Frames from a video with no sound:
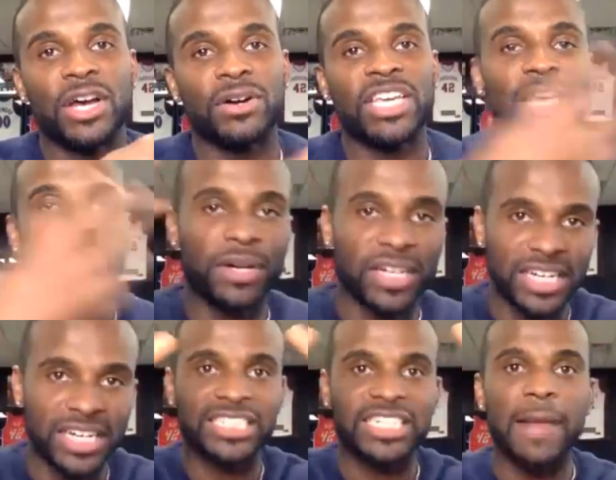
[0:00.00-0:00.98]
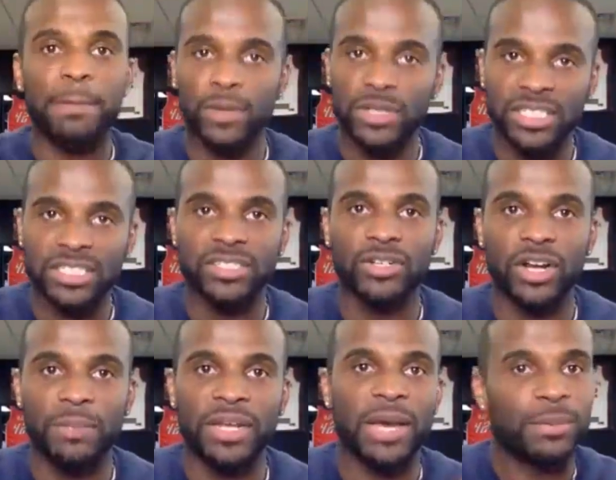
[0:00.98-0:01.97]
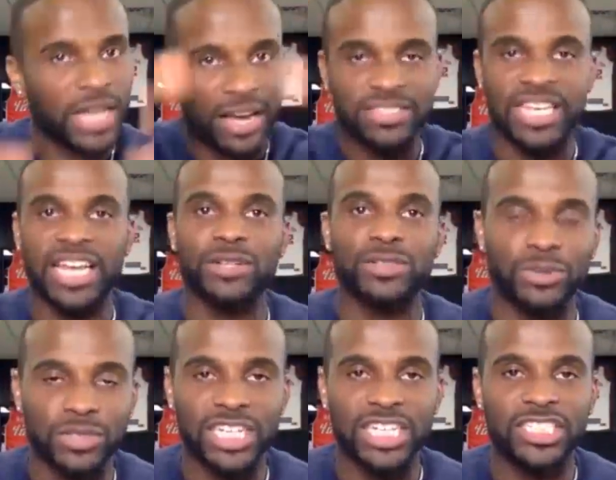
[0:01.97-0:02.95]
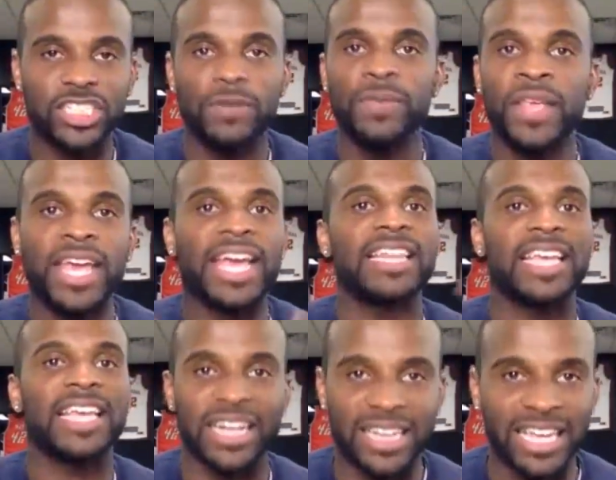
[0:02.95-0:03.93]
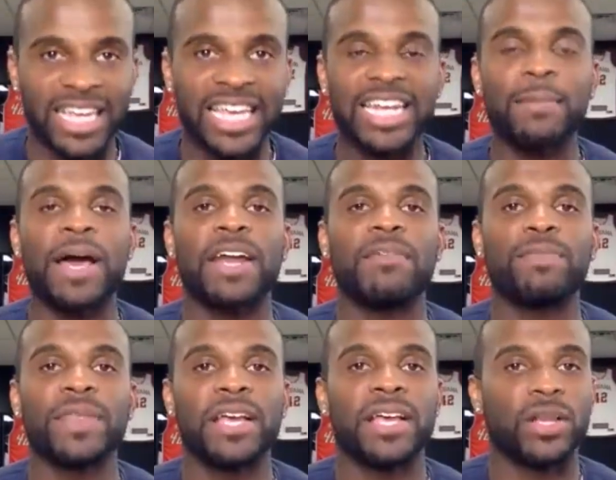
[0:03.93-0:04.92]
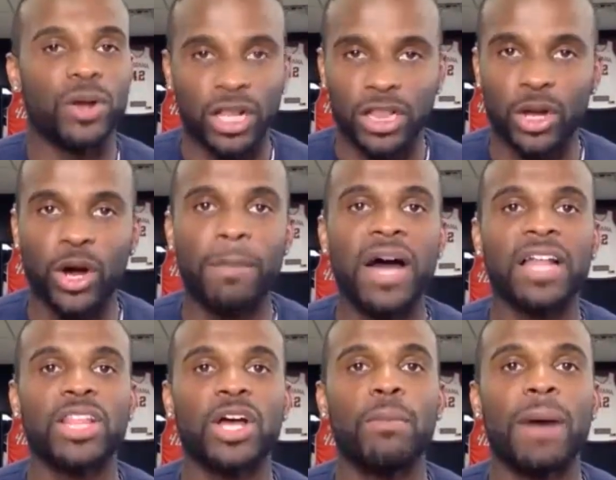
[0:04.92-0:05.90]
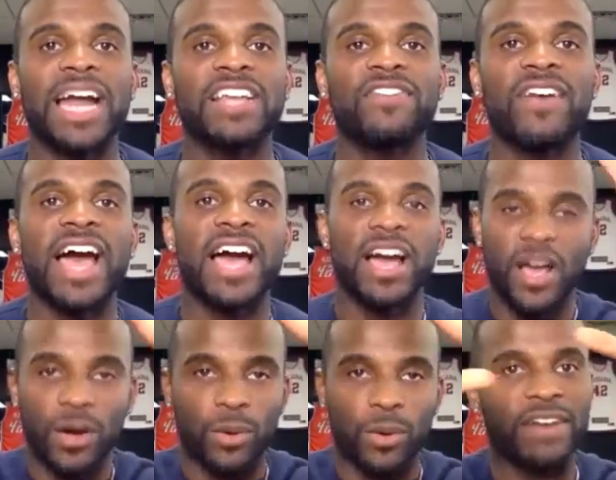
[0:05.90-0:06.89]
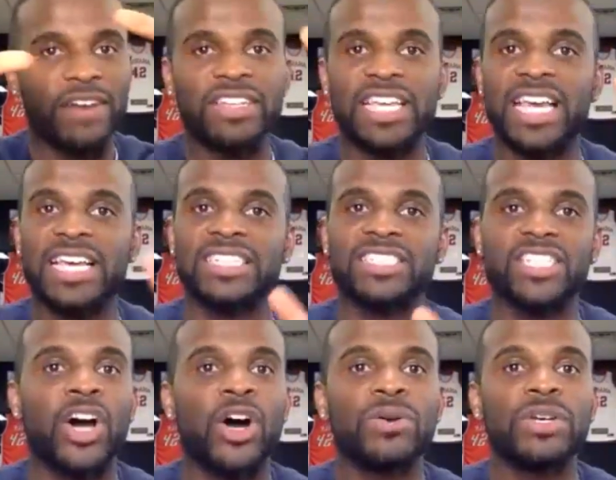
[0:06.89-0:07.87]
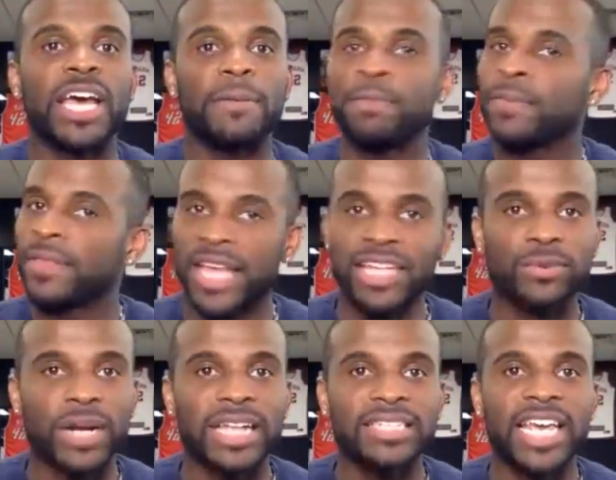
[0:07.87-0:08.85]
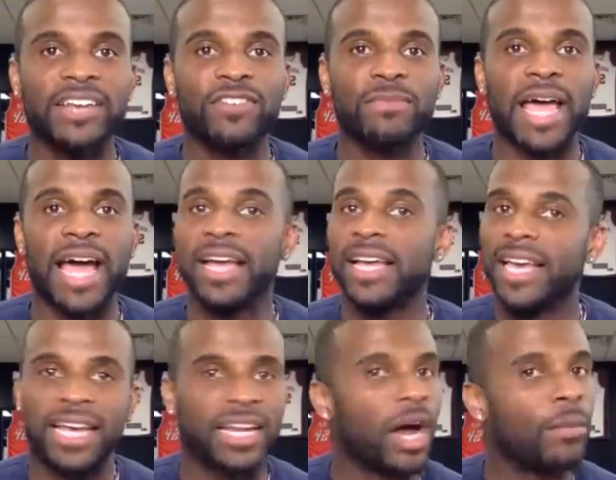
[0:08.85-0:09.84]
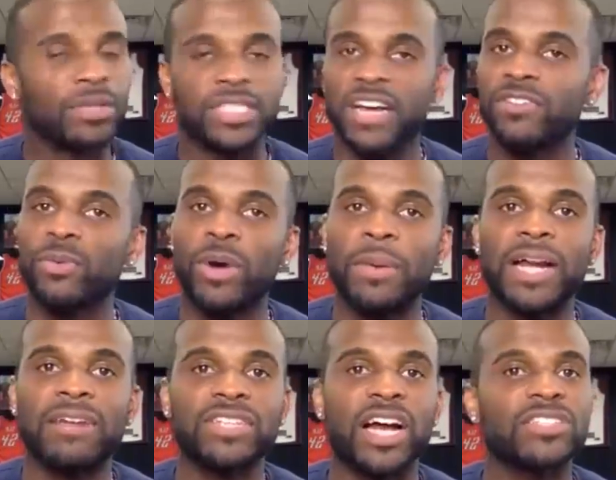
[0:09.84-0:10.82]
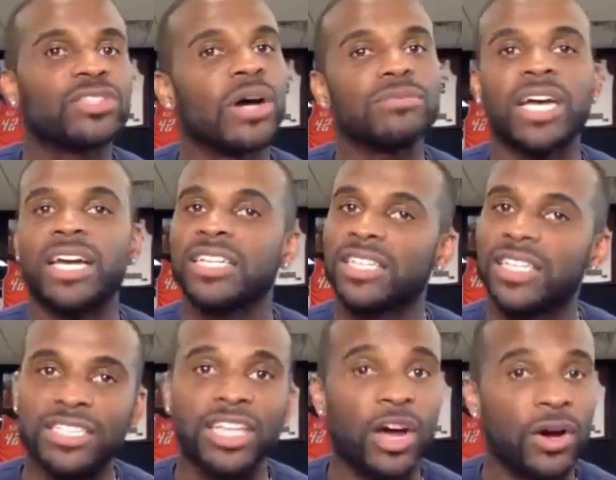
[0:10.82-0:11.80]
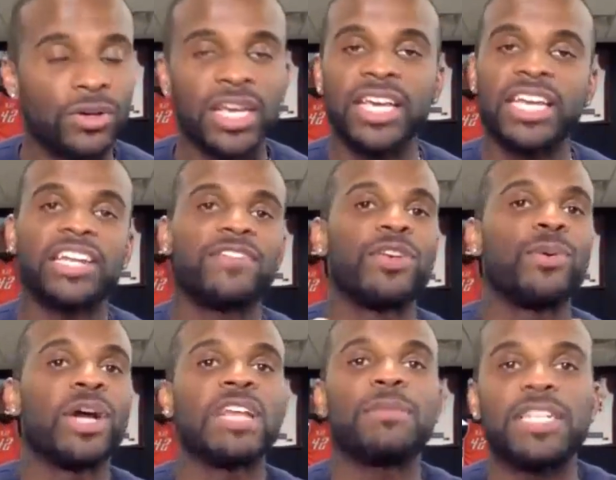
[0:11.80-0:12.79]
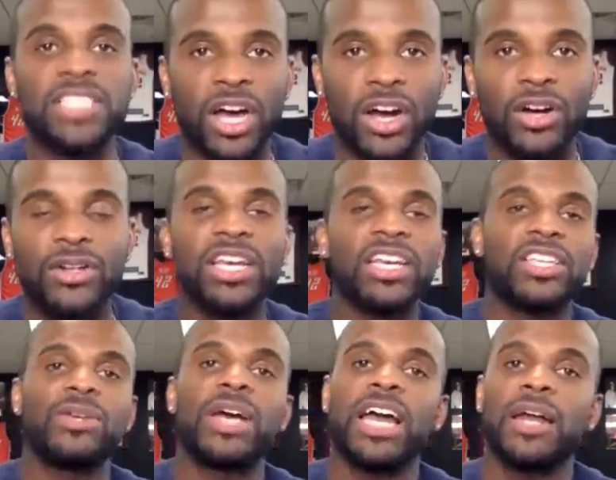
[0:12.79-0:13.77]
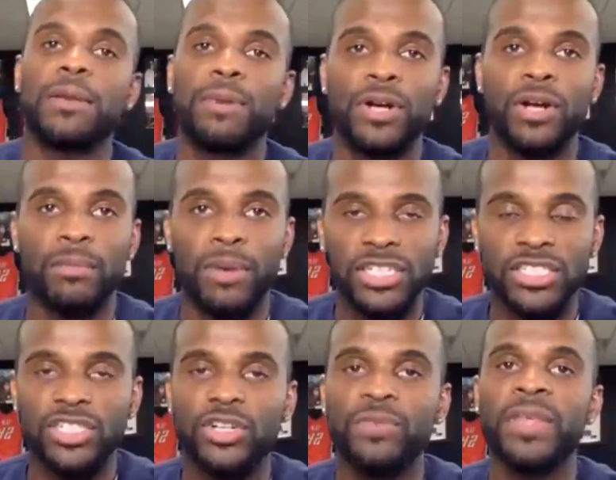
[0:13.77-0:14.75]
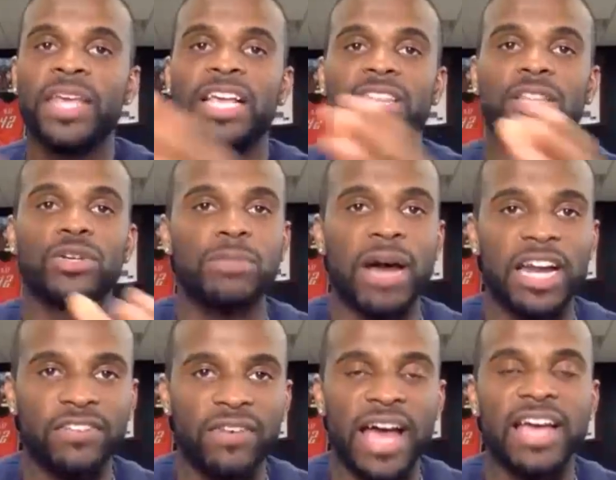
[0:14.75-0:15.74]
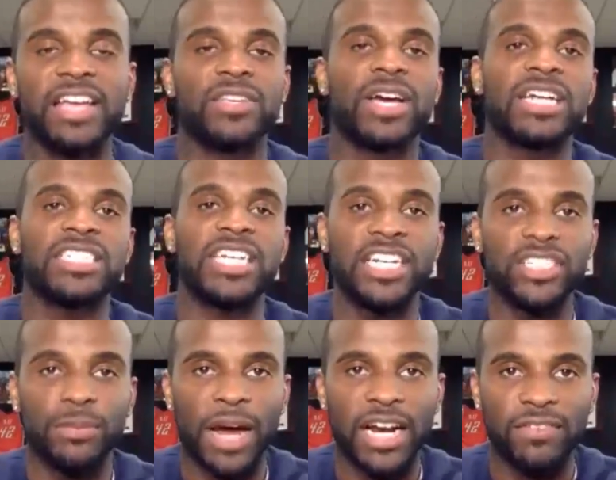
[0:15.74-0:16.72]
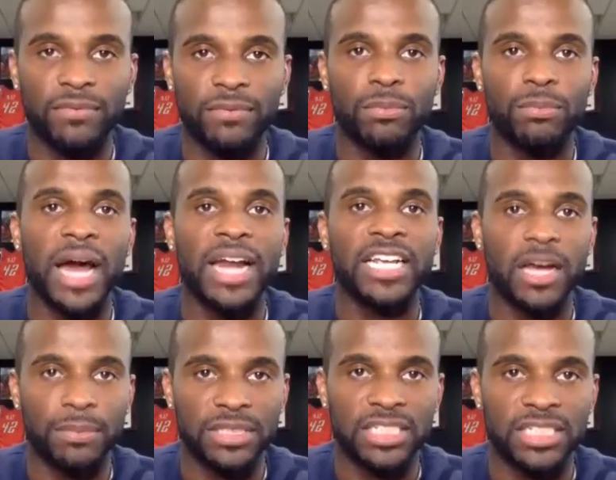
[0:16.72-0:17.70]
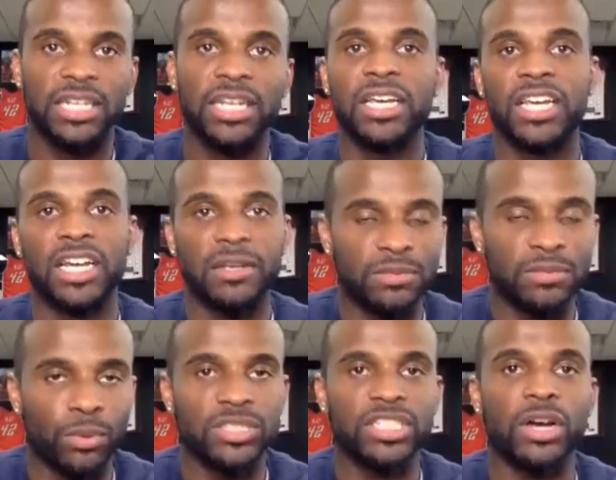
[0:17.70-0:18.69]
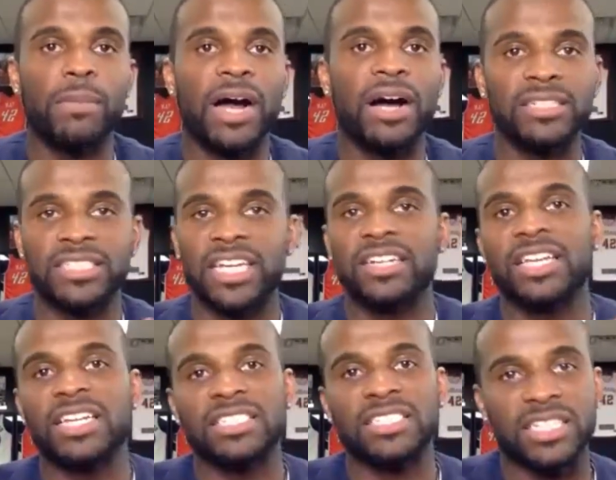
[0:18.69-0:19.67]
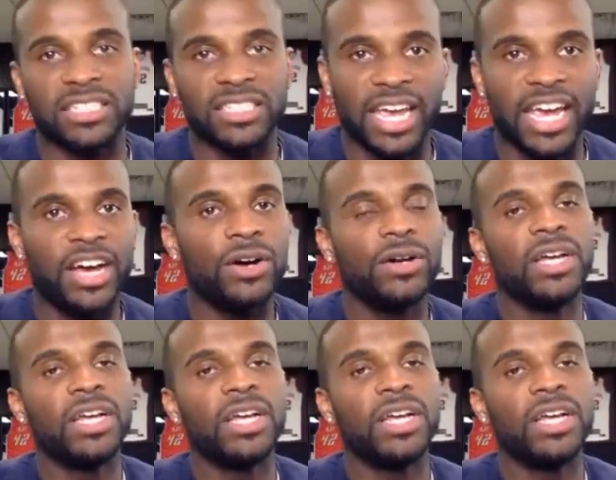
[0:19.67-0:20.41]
keep a good shape, which is, being able to have skeletal tissue, and then a lean amount of a low body fat where everything is toned at. That's what I take from that. And almost every woman I talk to, I'm trying to look toned. And if you want to be toned, you got to put on muscle and lose body fat. You got to change your body composition. It is more so about, instead of the scale,